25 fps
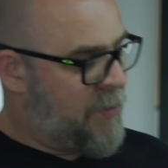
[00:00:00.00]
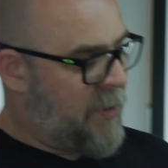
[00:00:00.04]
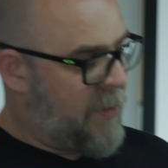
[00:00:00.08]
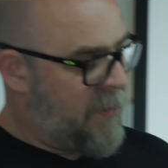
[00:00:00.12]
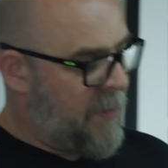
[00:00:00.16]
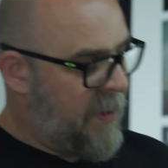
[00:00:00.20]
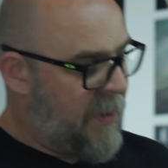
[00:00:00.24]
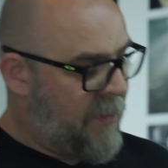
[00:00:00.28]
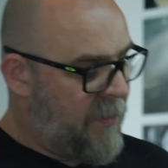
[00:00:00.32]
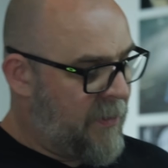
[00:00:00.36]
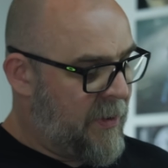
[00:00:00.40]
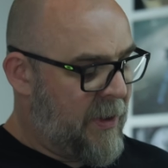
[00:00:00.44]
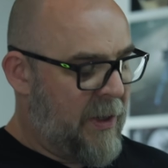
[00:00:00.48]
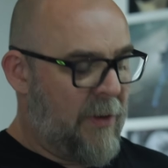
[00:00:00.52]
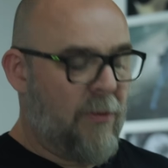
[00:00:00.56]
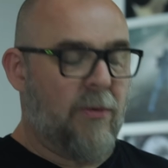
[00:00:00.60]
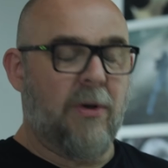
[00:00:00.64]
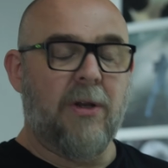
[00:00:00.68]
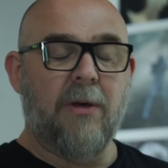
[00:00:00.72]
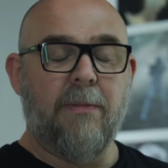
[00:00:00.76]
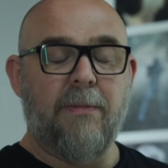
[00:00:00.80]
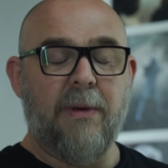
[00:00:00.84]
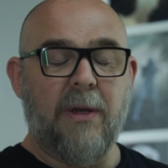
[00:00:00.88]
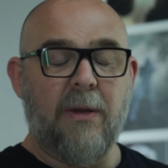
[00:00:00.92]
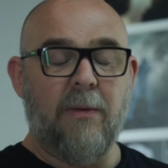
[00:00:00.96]
Probably it
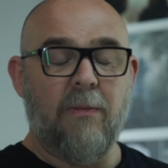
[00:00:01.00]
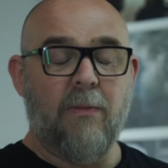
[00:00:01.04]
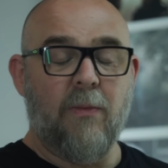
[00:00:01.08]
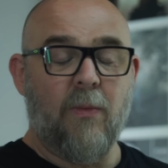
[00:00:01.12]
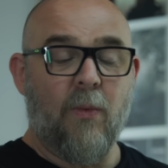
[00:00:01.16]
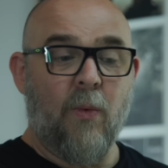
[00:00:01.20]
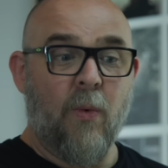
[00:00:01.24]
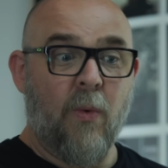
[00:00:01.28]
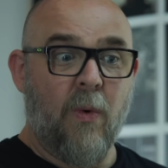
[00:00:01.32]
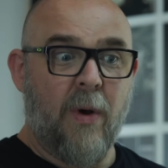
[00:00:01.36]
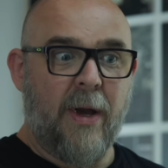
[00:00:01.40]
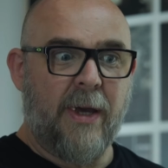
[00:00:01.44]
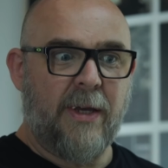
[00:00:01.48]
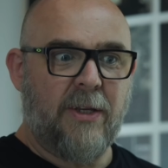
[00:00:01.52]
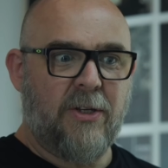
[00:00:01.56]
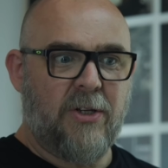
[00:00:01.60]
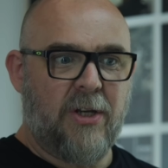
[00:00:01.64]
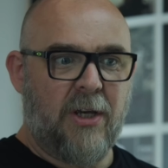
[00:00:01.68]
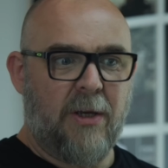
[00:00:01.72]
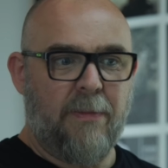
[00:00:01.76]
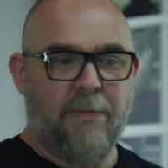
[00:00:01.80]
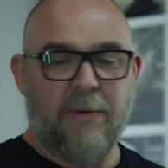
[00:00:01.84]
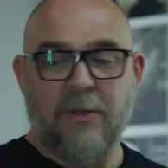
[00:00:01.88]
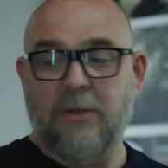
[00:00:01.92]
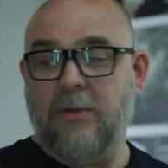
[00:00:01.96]
would have been way
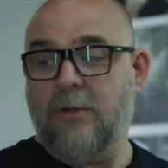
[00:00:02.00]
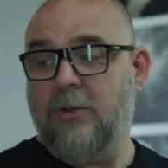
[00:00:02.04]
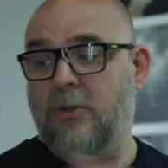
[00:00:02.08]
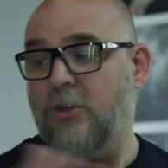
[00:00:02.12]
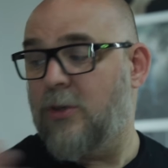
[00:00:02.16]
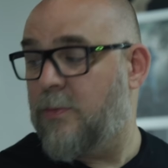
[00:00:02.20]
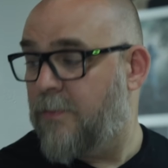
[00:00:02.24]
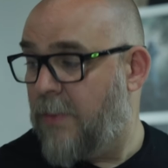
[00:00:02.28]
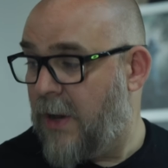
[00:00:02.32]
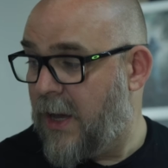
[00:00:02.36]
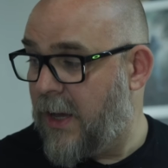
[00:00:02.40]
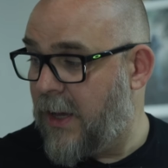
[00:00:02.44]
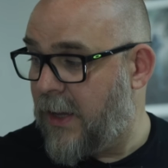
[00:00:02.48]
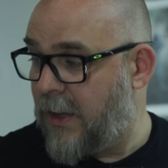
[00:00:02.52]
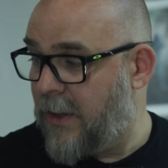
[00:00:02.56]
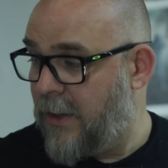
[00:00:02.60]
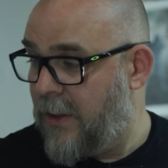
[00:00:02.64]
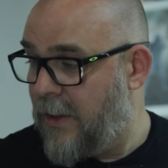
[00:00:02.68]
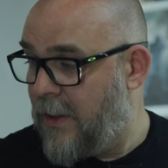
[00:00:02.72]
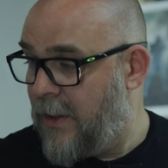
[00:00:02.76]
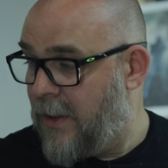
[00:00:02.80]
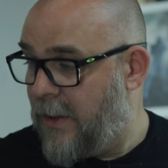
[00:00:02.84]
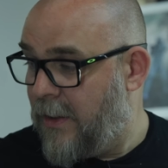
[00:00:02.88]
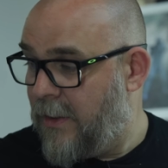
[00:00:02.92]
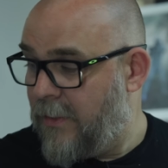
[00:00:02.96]
cheaper to just buy
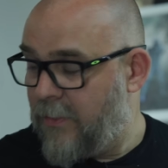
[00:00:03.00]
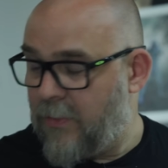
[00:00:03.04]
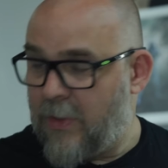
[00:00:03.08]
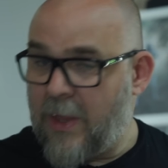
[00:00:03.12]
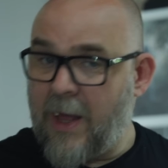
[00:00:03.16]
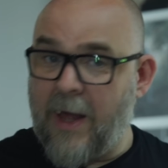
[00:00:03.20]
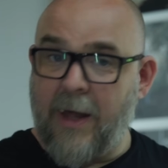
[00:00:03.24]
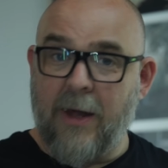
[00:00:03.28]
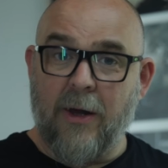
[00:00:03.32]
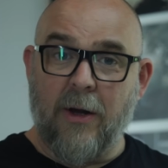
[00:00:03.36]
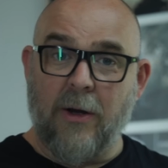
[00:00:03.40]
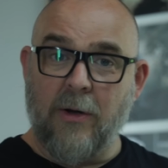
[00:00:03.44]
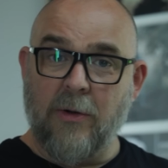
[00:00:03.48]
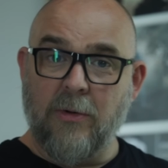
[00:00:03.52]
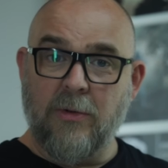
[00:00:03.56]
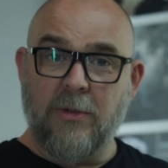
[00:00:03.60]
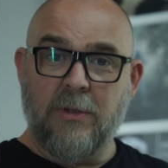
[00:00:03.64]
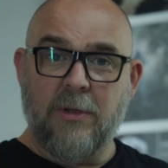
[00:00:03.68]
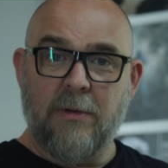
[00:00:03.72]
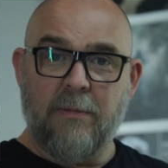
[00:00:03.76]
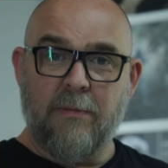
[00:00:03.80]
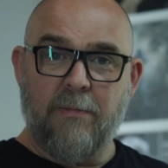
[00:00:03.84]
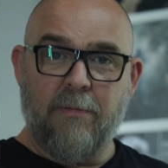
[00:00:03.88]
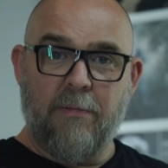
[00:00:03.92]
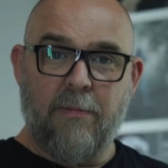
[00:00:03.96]
that
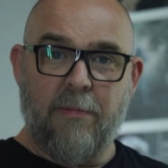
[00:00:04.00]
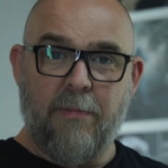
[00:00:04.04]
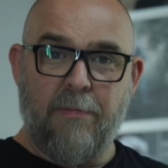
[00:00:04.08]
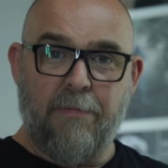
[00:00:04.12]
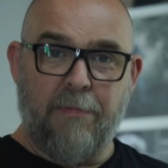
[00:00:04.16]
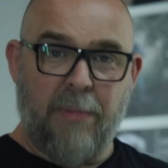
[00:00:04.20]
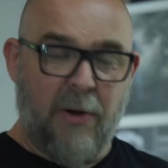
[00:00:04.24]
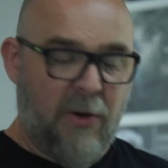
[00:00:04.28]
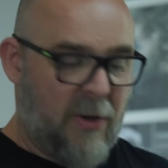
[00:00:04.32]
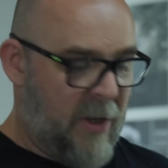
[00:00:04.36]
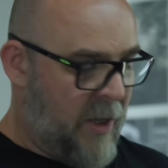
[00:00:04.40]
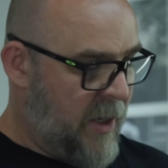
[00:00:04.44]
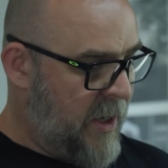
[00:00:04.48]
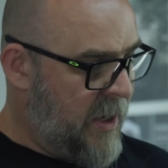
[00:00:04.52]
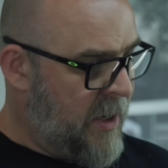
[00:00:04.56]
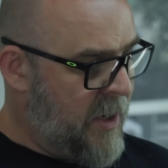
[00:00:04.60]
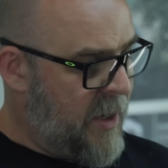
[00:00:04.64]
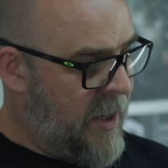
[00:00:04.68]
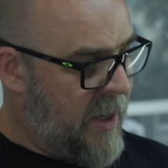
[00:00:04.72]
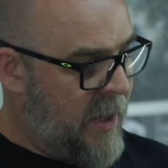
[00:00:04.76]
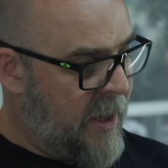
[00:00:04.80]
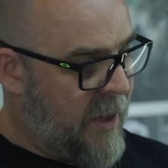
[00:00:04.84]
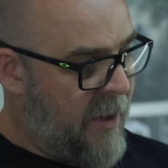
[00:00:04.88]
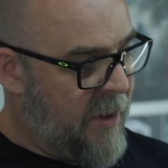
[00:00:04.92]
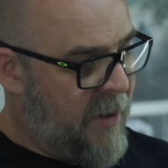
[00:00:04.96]
hose, bung it in
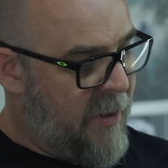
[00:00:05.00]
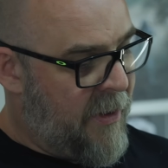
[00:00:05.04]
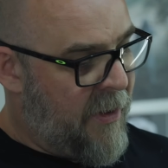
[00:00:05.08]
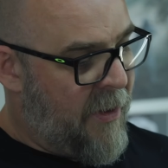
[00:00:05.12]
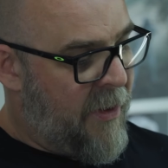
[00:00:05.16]
there.